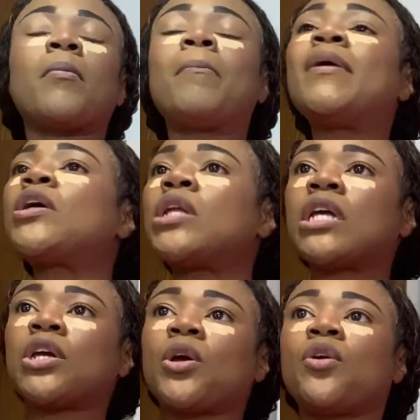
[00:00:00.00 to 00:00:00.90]
building
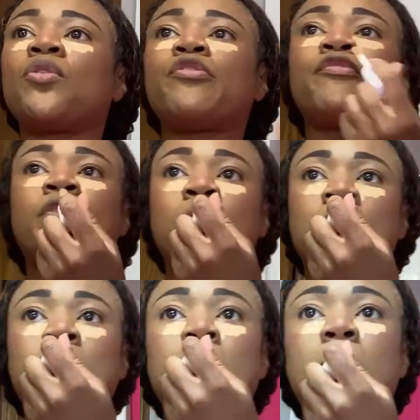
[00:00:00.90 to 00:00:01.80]
your own
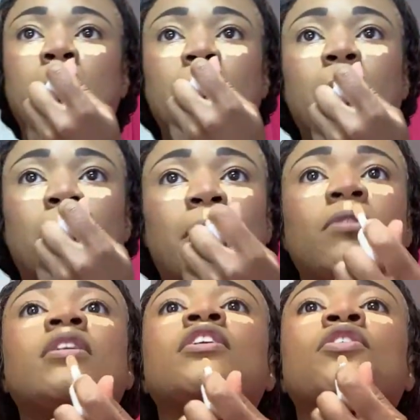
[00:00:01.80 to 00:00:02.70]
future,
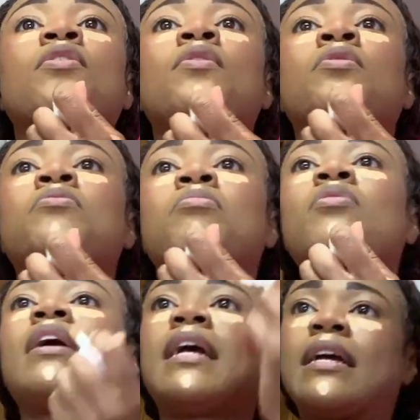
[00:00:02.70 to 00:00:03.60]
building your own
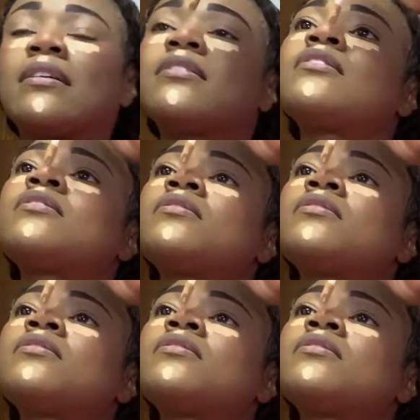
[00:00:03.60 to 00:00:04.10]
brand,